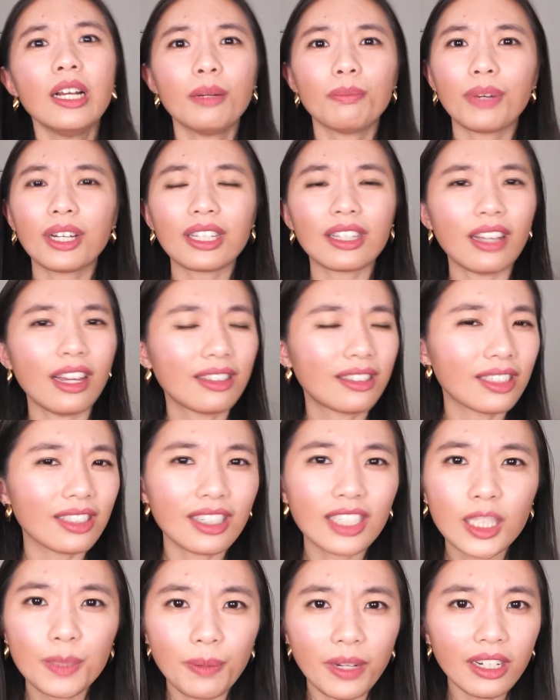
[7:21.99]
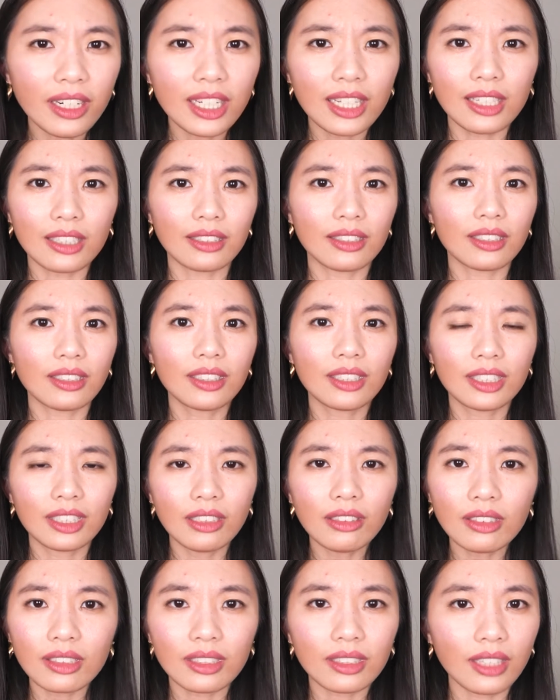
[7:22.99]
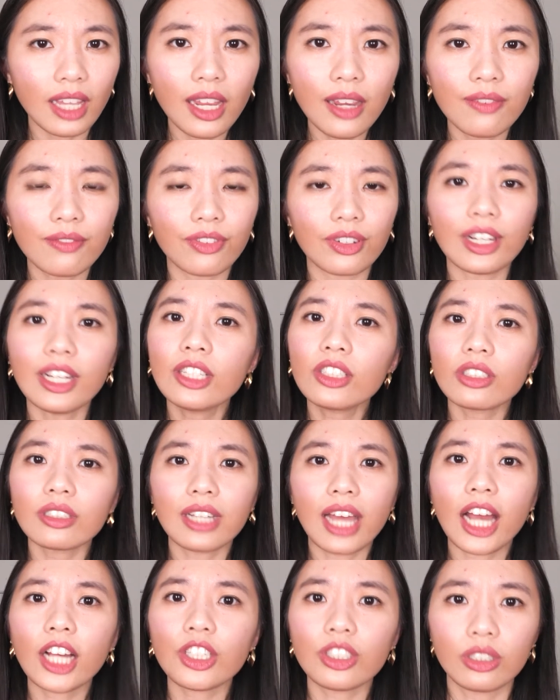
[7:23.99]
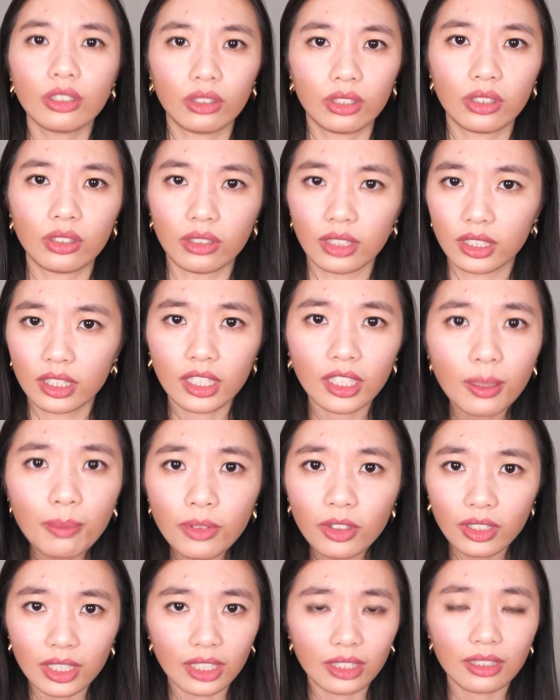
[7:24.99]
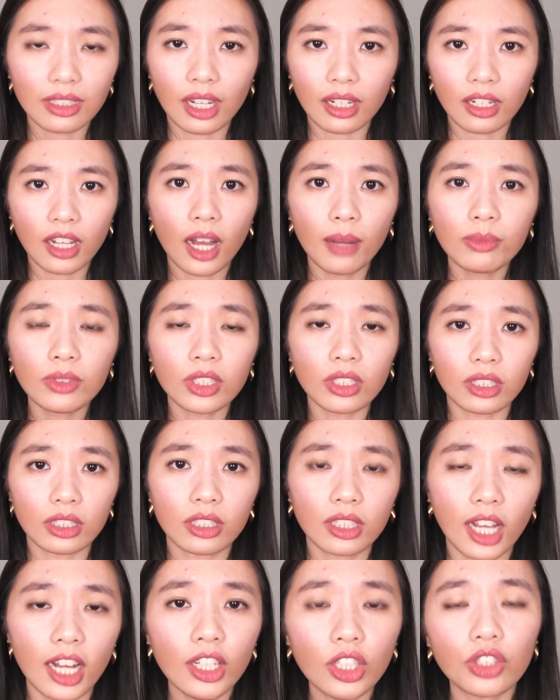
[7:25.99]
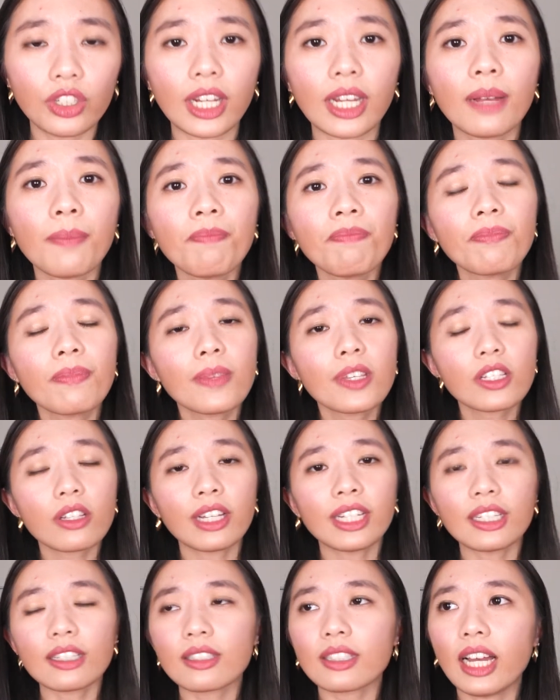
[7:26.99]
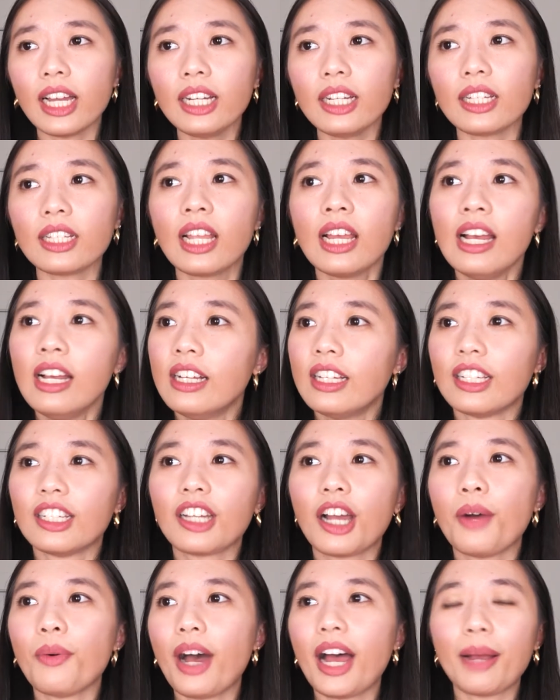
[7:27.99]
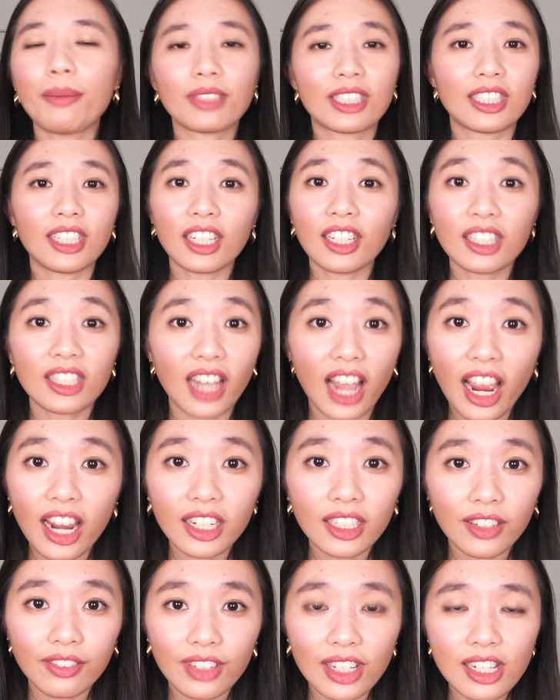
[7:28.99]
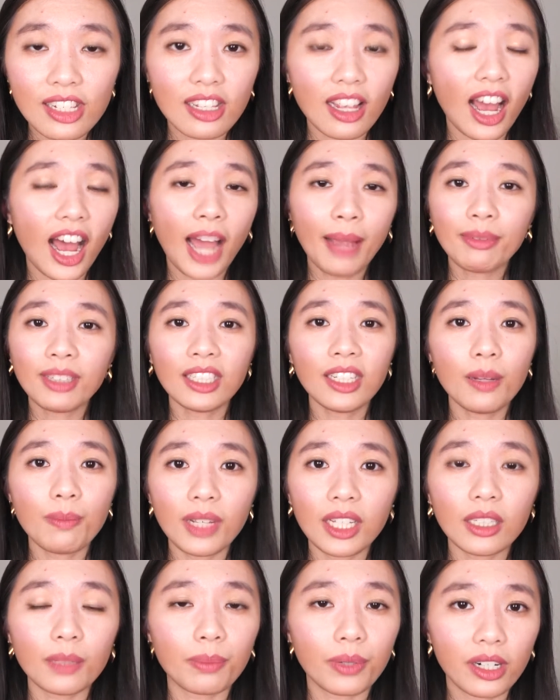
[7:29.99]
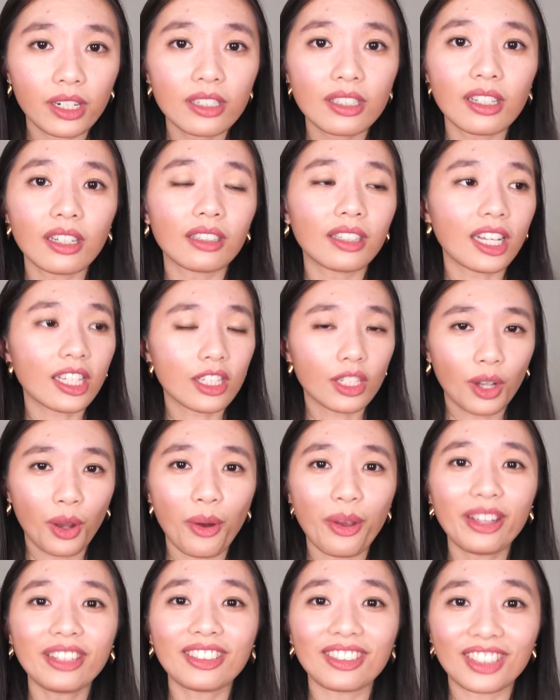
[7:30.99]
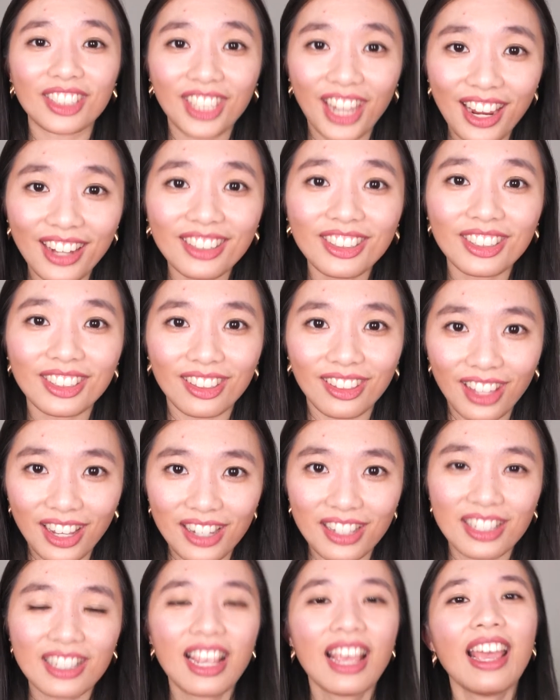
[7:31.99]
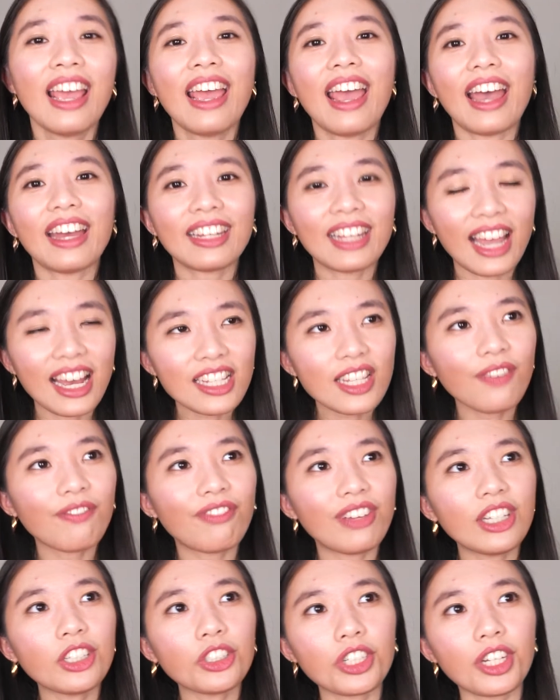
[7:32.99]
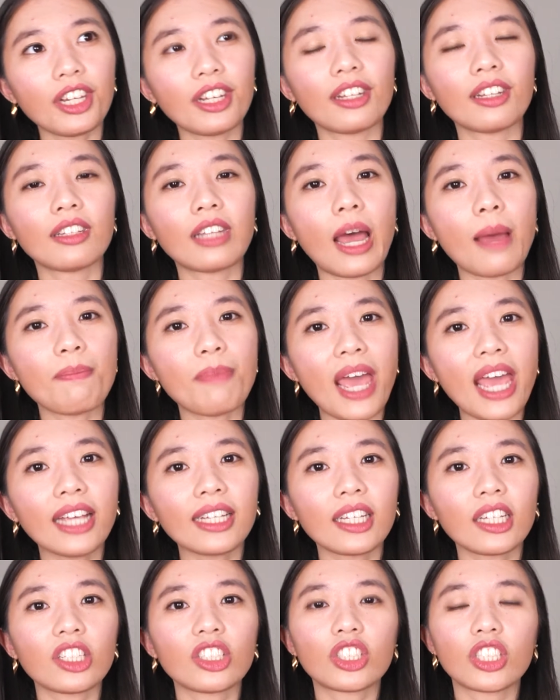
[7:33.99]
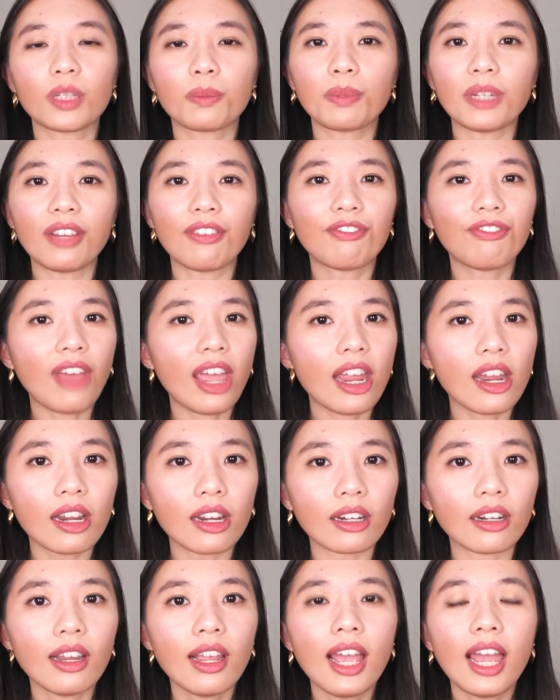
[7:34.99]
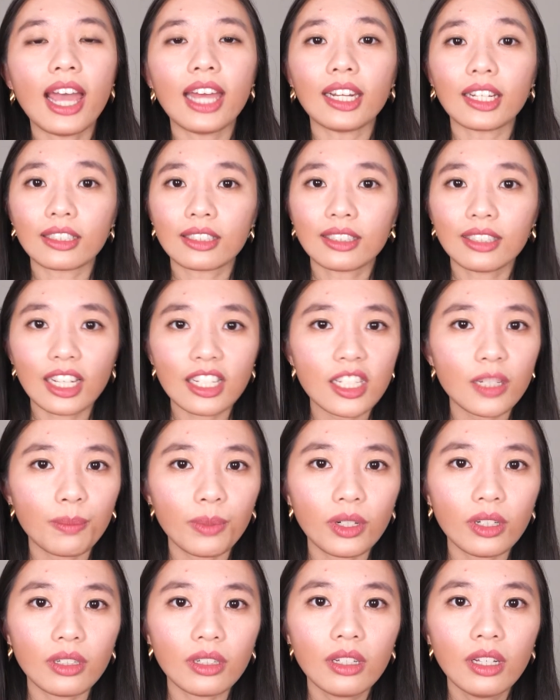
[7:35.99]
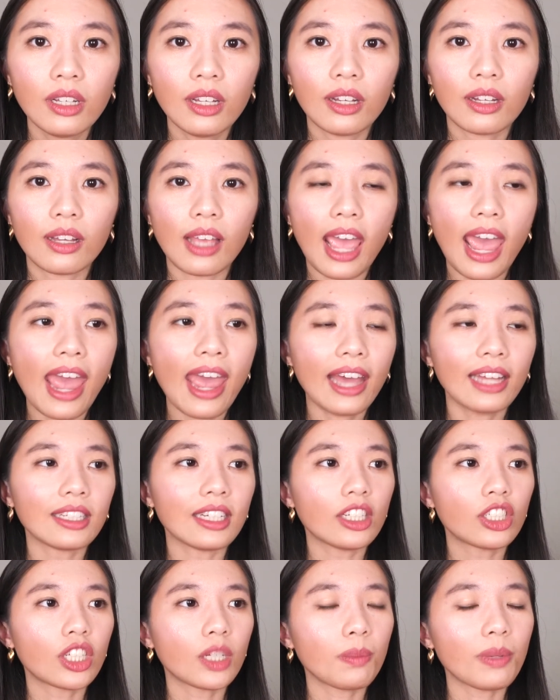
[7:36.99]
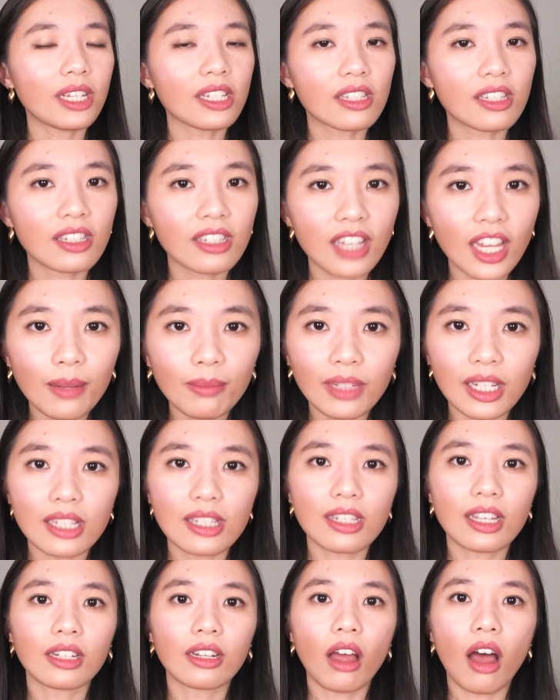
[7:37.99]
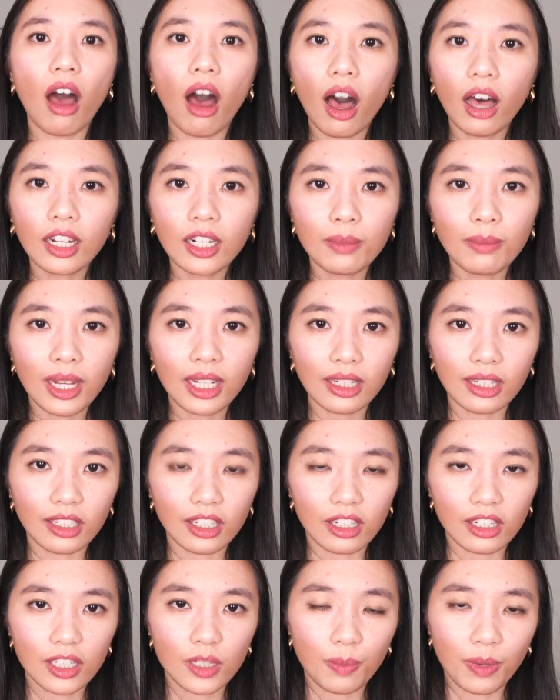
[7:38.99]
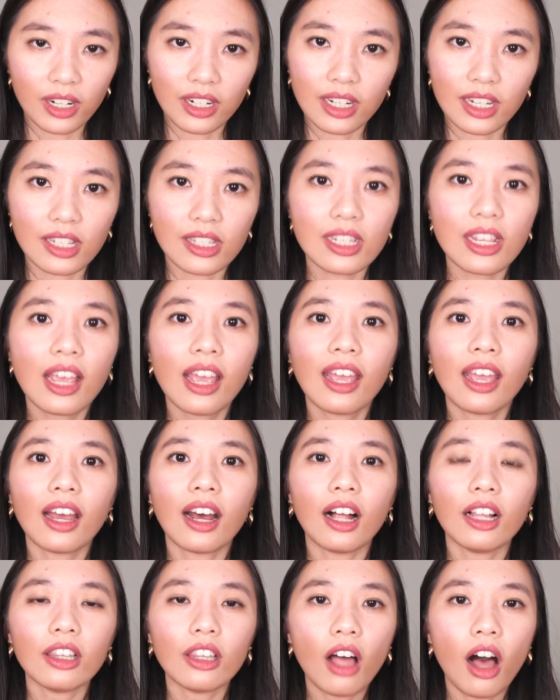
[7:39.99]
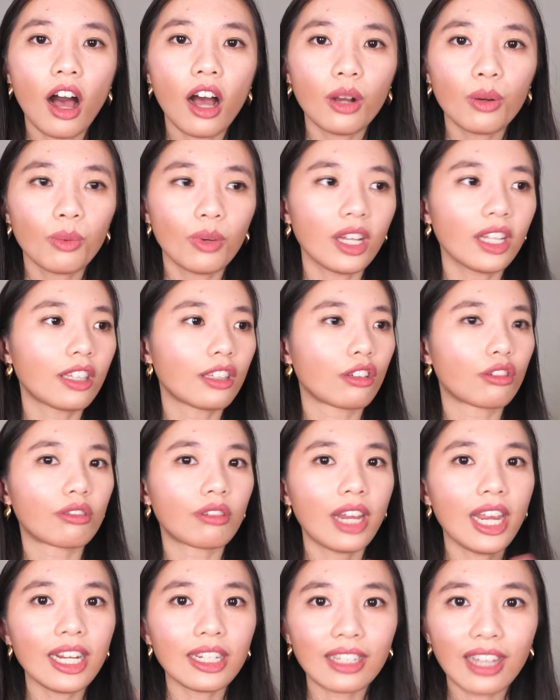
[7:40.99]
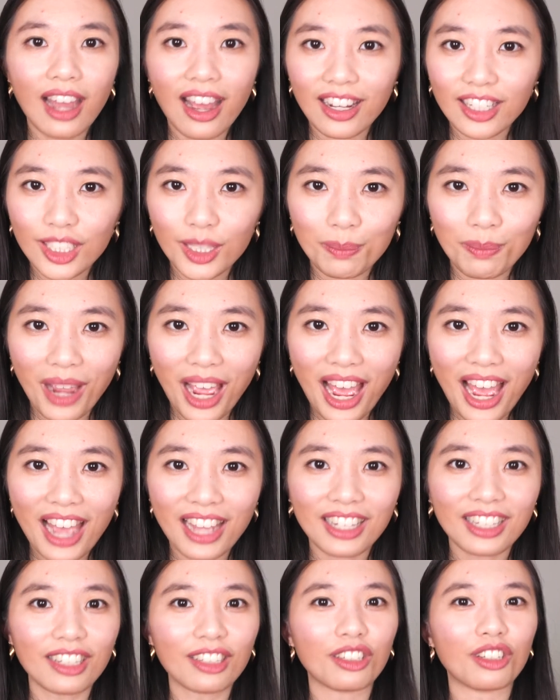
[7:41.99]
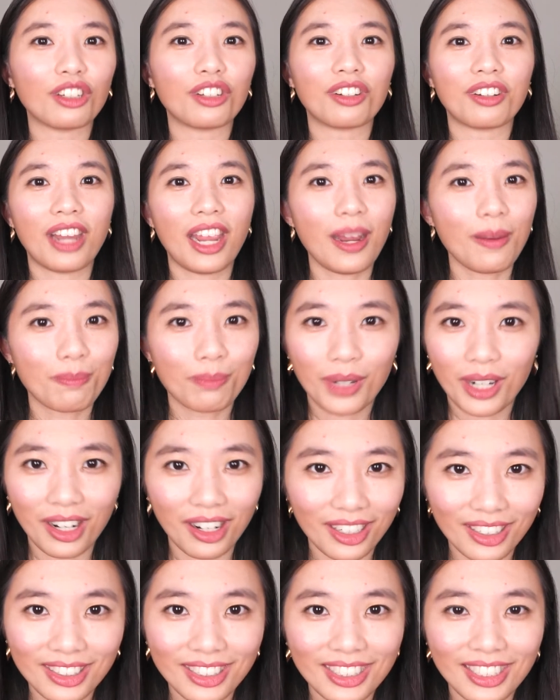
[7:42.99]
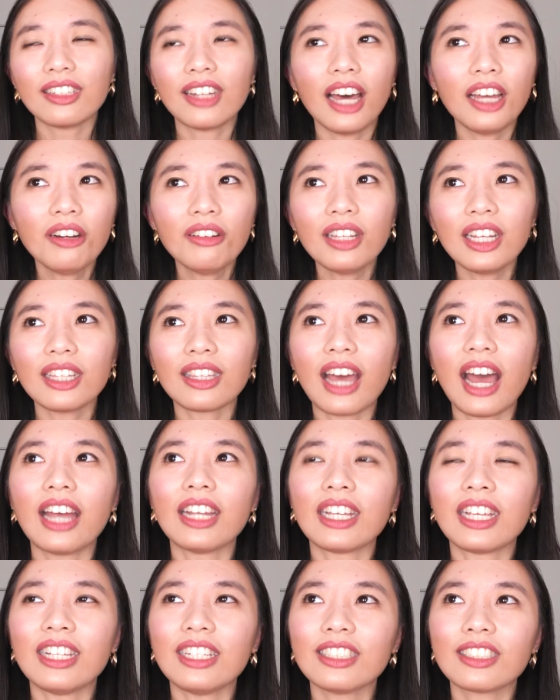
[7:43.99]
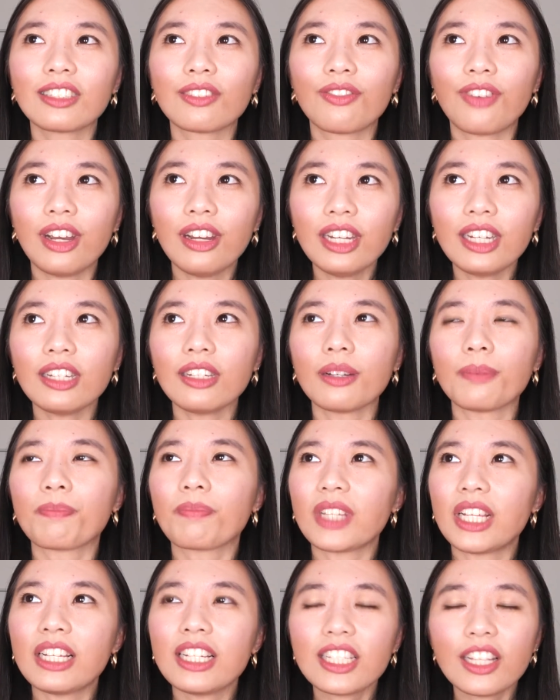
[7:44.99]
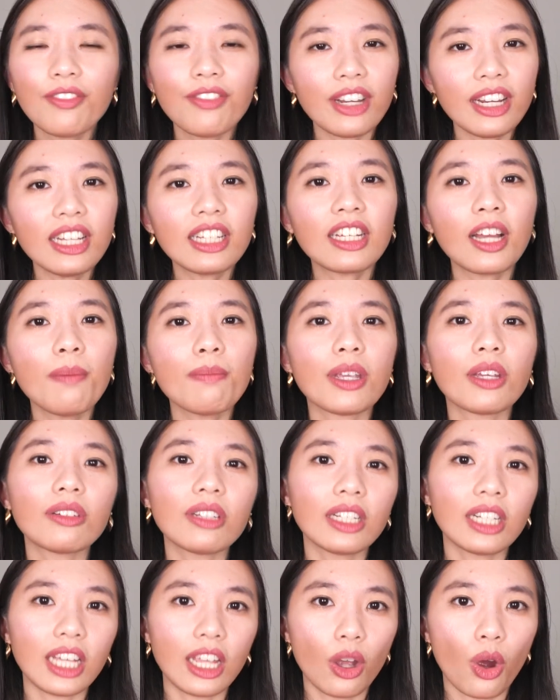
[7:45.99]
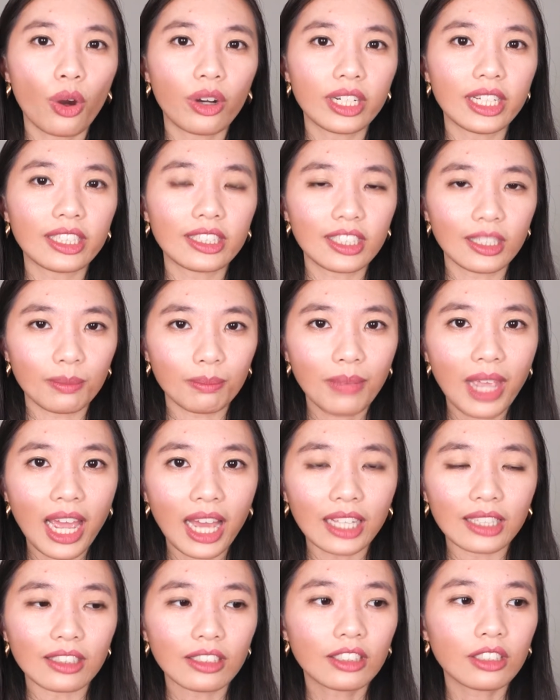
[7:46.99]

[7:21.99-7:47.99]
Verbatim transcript: But the experience is still the same for international students and immigrants that come to this country. So he decided, you know what, I'm sick and tired of this. I'm gonna be the person that's going to change this. And he has a vision that banking should be fair and accessible, and it should be a seamless and automated experience, along with great cash back and great perks. Not only that, he's very, he's a very community-oriented man.